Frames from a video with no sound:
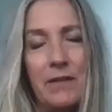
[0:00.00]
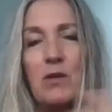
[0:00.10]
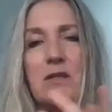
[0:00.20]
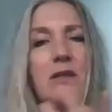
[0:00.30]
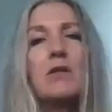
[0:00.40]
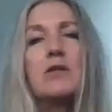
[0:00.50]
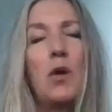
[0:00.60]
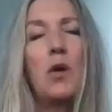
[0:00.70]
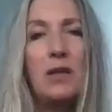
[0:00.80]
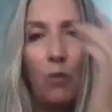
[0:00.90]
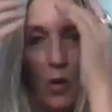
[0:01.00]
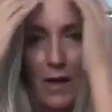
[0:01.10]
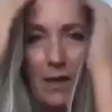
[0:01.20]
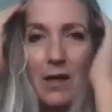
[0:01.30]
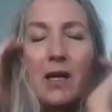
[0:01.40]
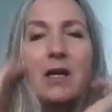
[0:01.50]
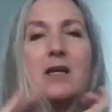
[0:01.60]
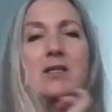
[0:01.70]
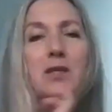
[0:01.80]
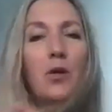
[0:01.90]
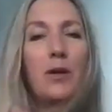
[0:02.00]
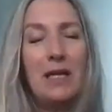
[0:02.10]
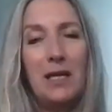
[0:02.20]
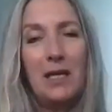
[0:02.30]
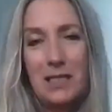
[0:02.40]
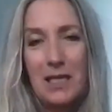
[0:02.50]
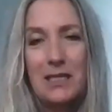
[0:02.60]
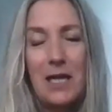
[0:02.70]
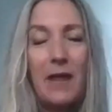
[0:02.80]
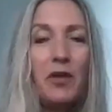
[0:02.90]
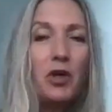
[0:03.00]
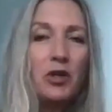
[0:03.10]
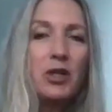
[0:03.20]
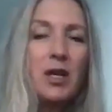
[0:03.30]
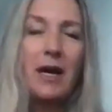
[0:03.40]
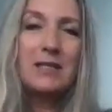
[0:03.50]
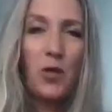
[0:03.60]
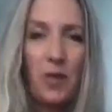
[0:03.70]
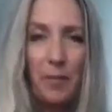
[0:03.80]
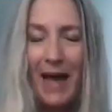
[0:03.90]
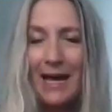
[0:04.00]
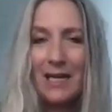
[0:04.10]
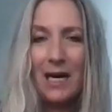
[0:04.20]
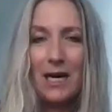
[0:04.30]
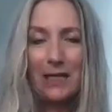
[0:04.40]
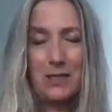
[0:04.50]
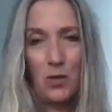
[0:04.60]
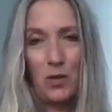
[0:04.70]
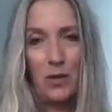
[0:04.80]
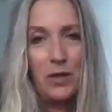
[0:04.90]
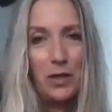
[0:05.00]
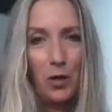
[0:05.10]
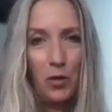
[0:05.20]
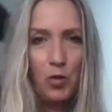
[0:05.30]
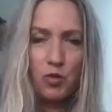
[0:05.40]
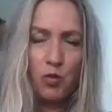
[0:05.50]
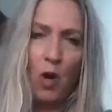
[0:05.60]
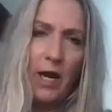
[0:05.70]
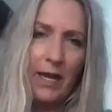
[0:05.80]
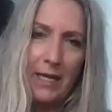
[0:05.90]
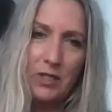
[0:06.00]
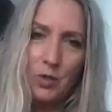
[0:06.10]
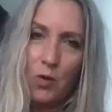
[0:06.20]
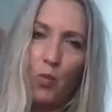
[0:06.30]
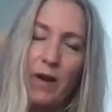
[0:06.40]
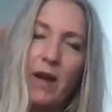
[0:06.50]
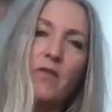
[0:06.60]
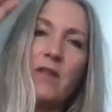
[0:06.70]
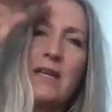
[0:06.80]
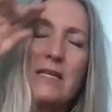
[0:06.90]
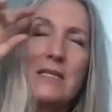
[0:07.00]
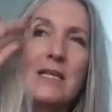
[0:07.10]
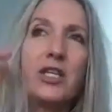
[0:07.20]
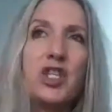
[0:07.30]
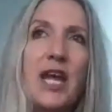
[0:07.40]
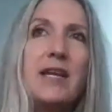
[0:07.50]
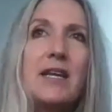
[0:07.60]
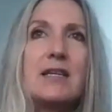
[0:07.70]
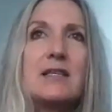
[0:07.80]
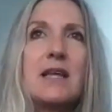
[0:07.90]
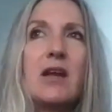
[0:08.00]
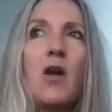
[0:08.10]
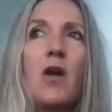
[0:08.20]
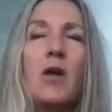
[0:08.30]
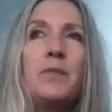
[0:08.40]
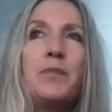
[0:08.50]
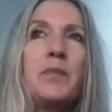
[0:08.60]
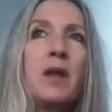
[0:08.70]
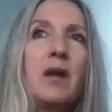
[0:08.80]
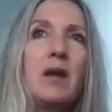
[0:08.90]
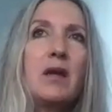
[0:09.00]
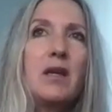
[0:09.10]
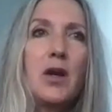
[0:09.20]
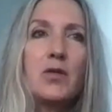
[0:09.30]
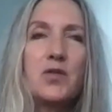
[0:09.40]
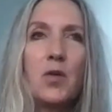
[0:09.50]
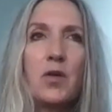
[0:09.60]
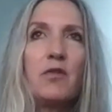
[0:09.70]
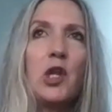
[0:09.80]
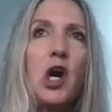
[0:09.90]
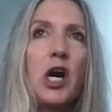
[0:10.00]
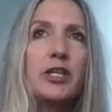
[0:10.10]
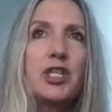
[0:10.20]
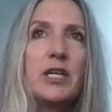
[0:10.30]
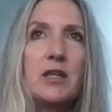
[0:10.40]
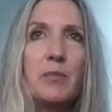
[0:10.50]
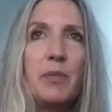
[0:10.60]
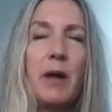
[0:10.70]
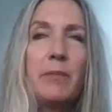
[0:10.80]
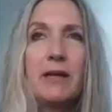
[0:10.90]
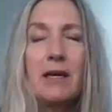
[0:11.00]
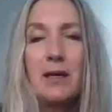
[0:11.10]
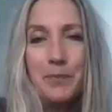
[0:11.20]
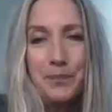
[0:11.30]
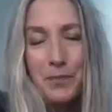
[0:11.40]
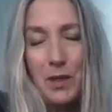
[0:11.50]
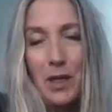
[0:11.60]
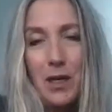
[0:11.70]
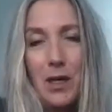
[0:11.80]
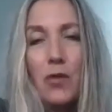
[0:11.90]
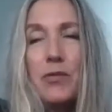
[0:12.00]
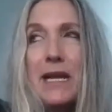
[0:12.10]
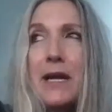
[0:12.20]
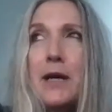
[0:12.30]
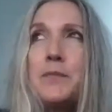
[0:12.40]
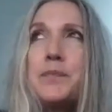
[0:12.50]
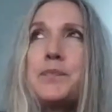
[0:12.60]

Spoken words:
There was only one. So it's not the good guys or the bad guys, or who's right, or whatever these agendas that are sort of launched in the public arena.